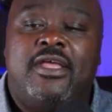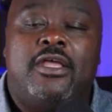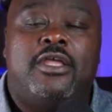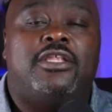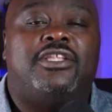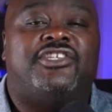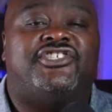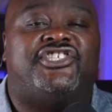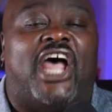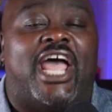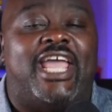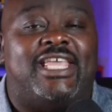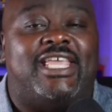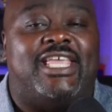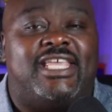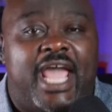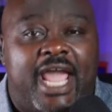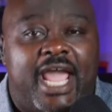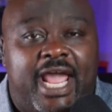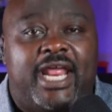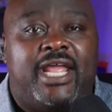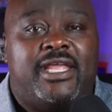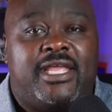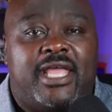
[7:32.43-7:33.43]

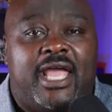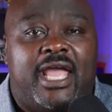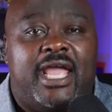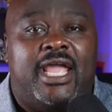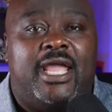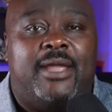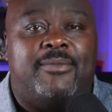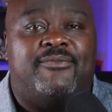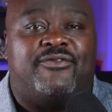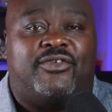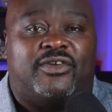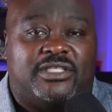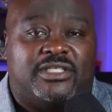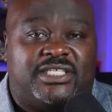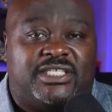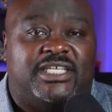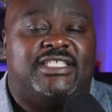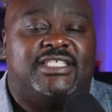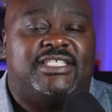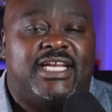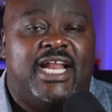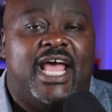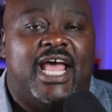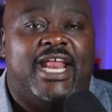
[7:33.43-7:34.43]
Gigantic game for
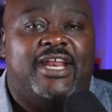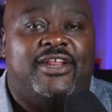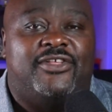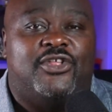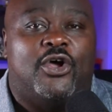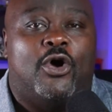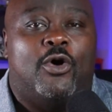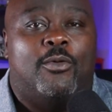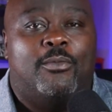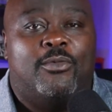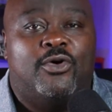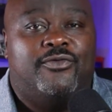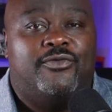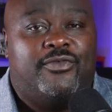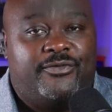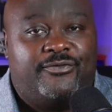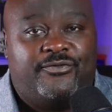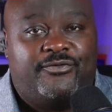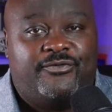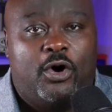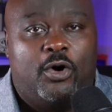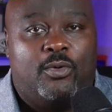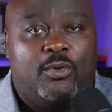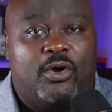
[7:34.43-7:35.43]
Cincinnati, though, moving
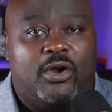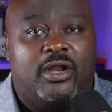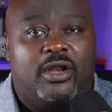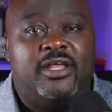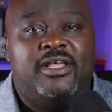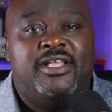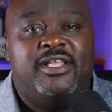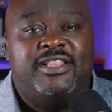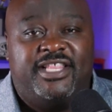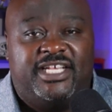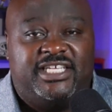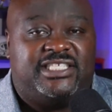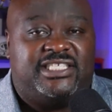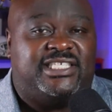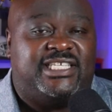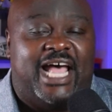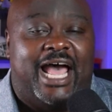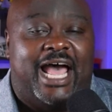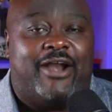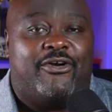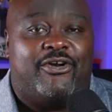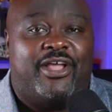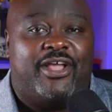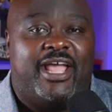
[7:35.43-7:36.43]
forward this
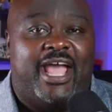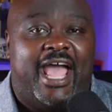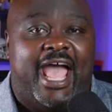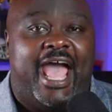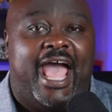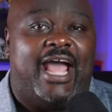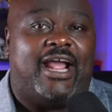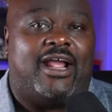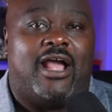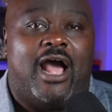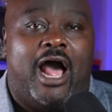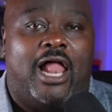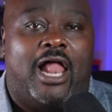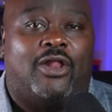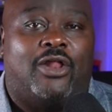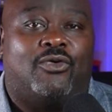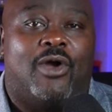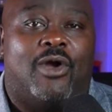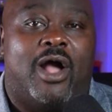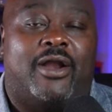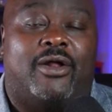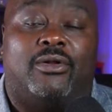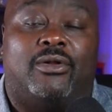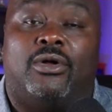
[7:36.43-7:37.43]
Saturday at
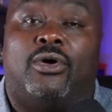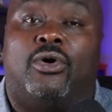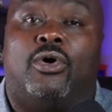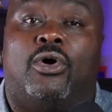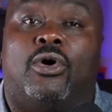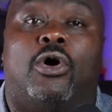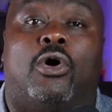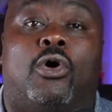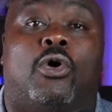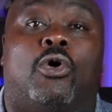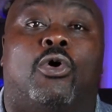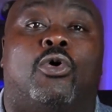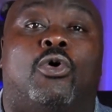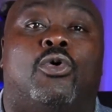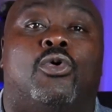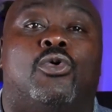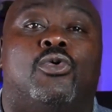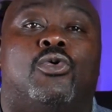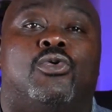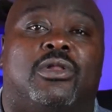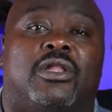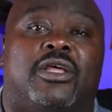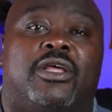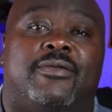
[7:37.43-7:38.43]
Colorado.
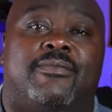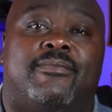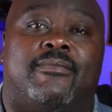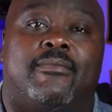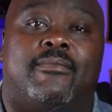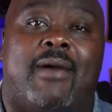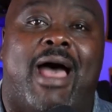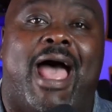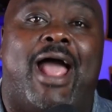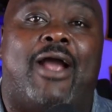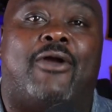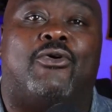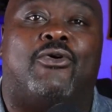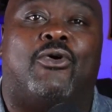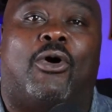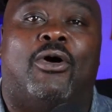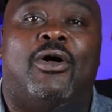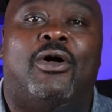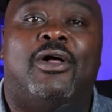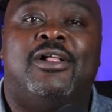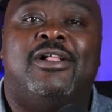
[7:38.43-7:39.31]
Holy mackerel.